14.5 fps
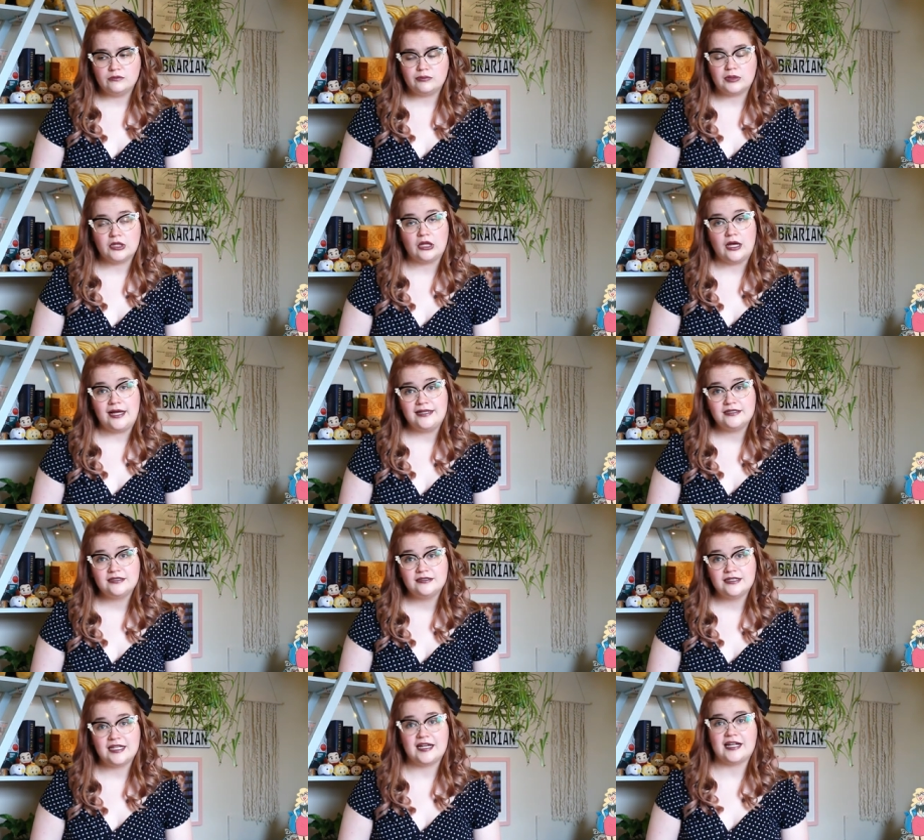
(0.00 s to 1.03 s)
plot
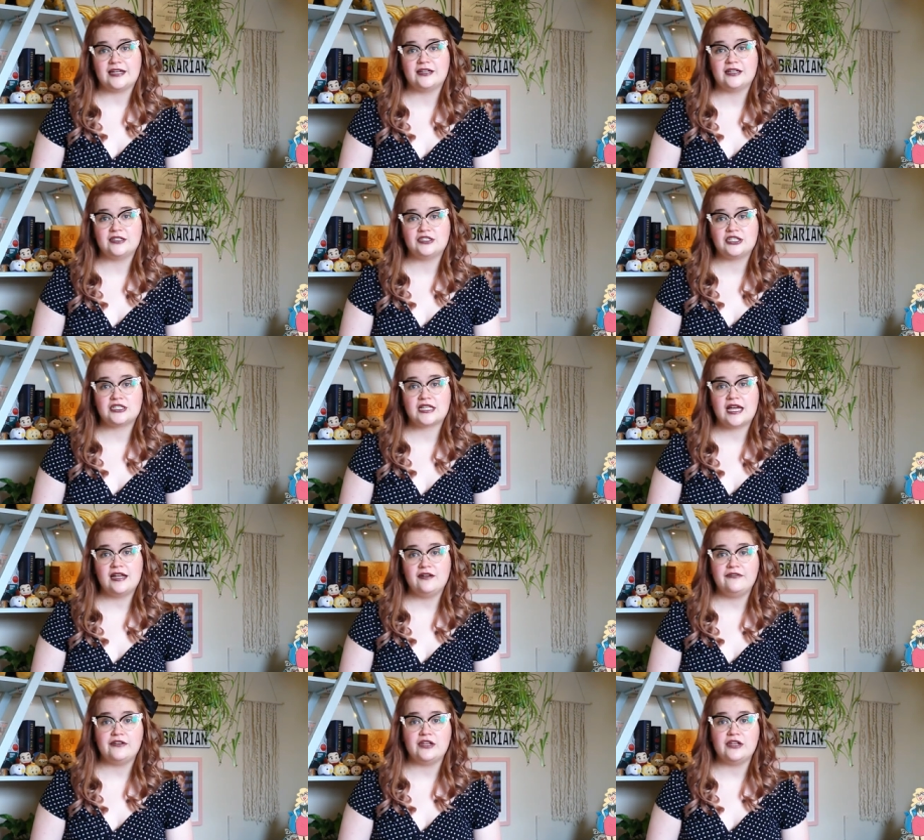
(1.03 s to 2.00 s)
that I could just kind of